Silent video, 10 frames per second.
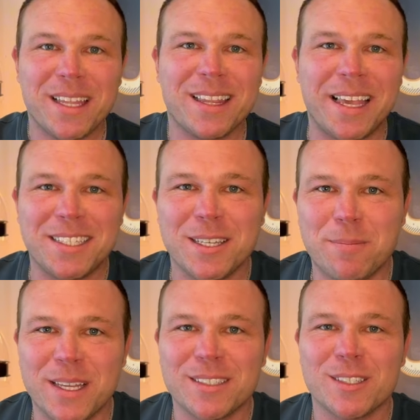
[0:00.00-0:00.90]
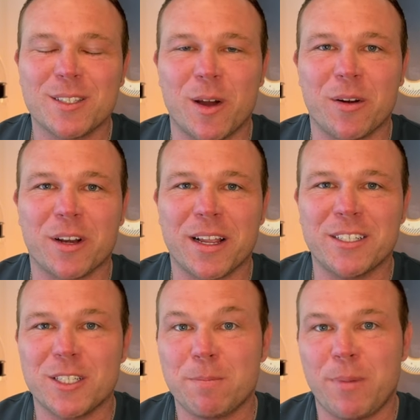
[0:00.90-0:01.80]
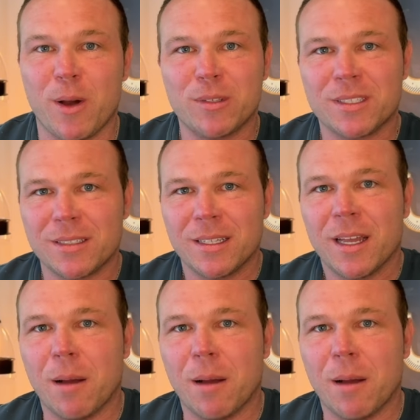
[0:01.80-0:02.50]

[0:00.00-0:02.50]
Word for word: lazy business owner and just post